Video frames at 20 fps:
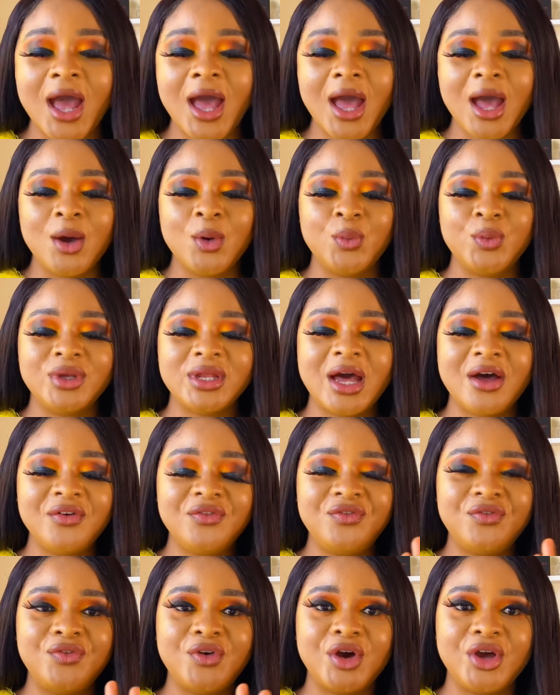
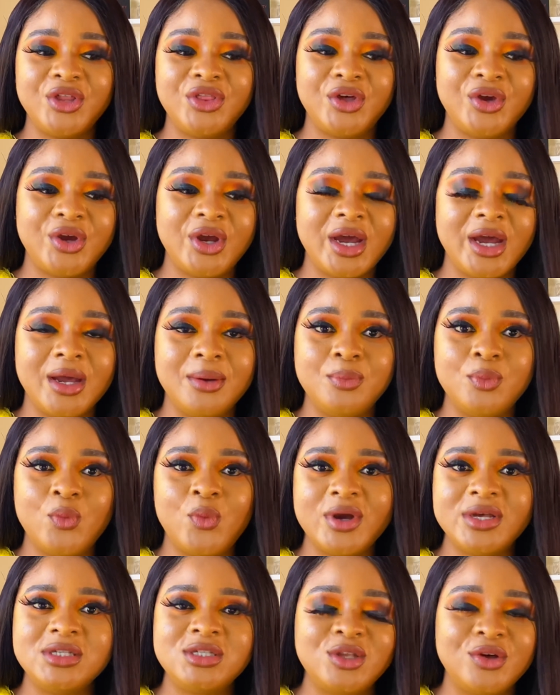Without further
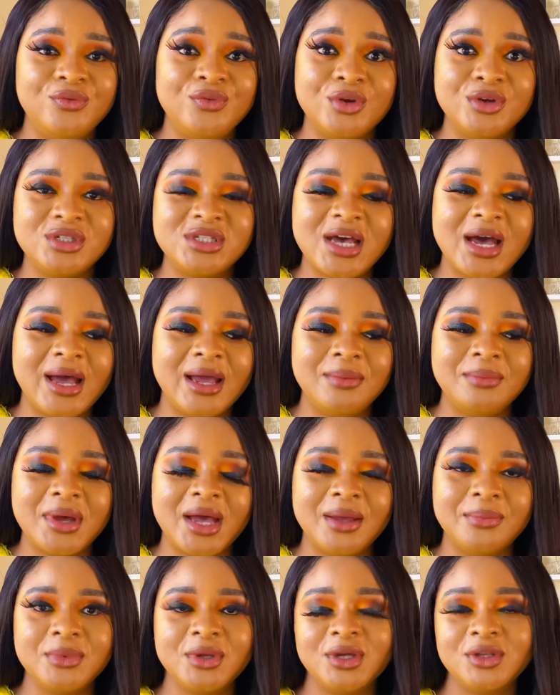waste of your time,
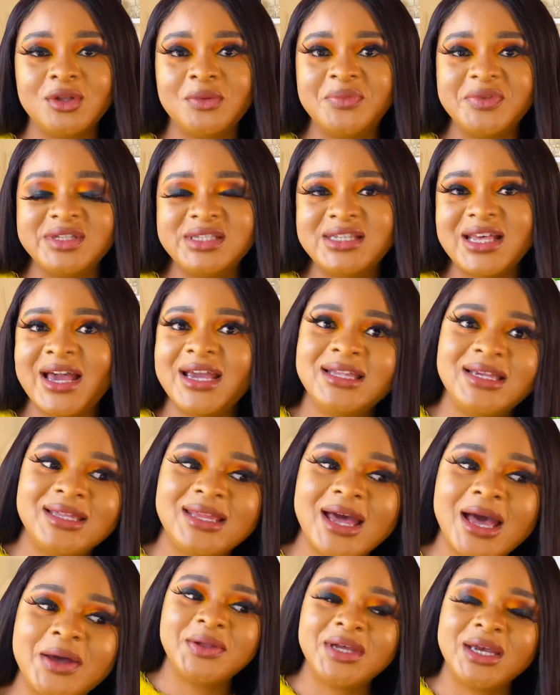I'm gonna be signing
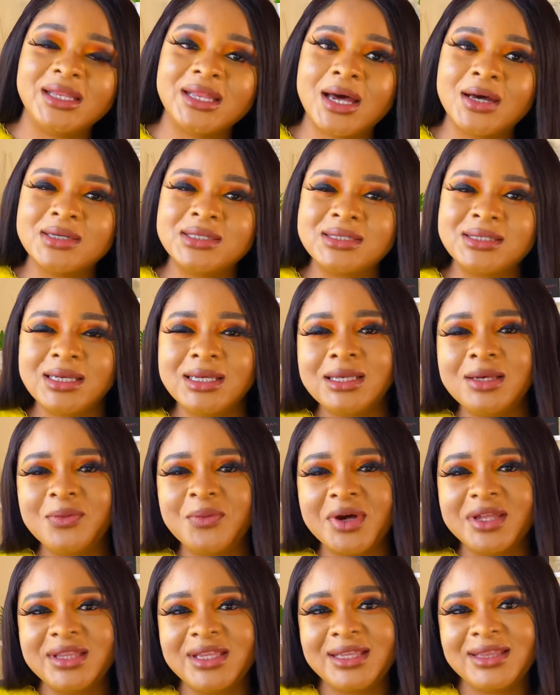out, and I'll see you
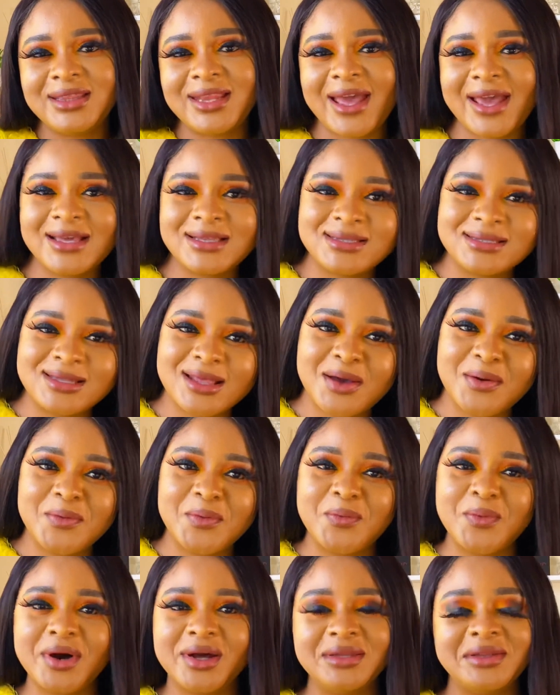on the next
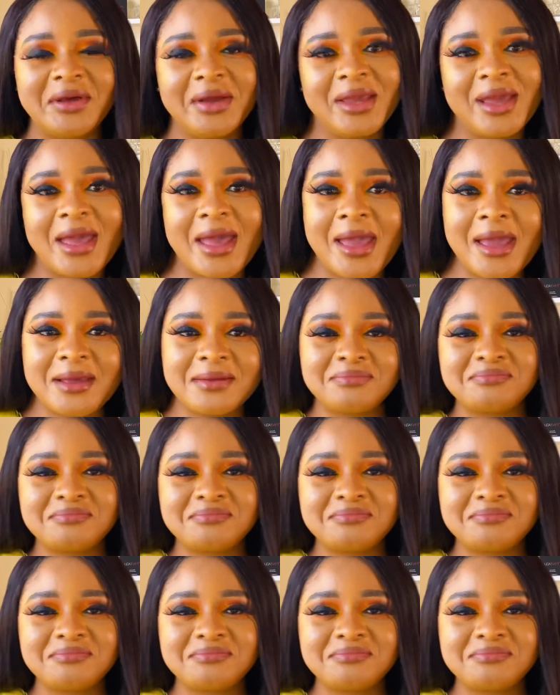one. Okay.